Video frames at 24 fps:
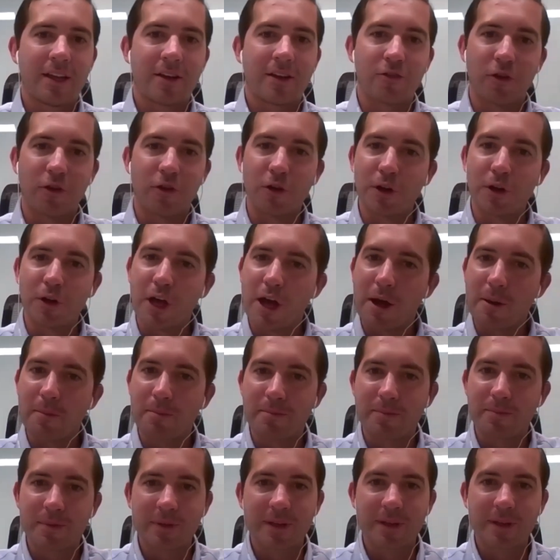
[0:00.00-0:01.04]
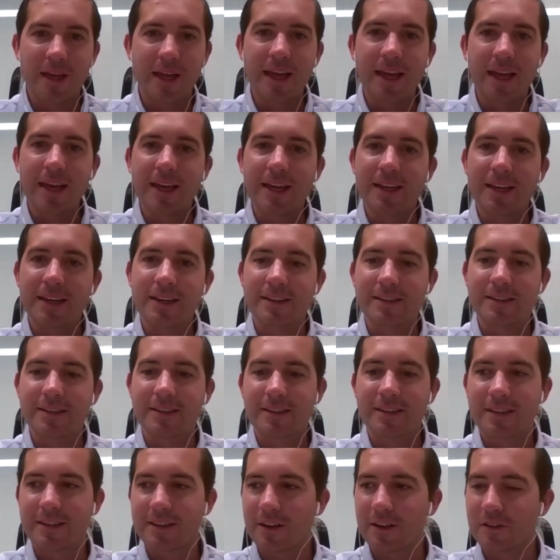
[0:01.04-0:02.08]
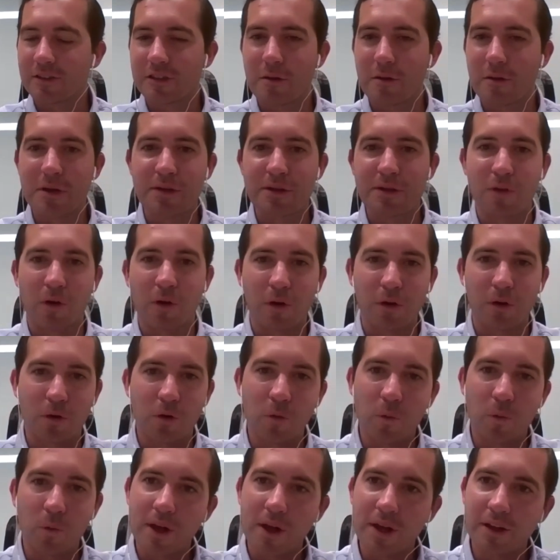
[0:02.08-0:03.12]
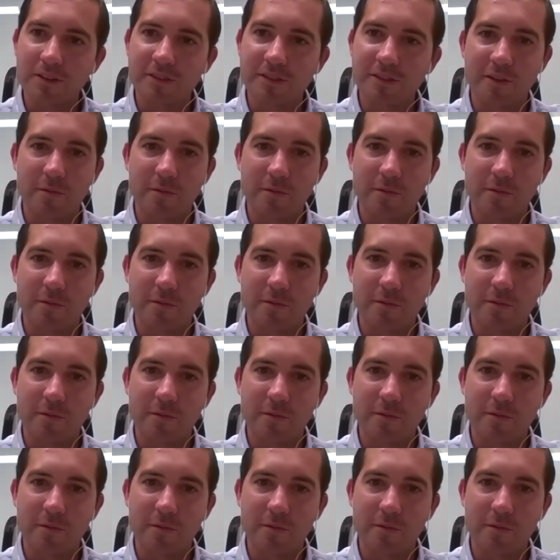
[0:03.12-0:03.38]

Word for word: drilled up and there's so many vertical wells,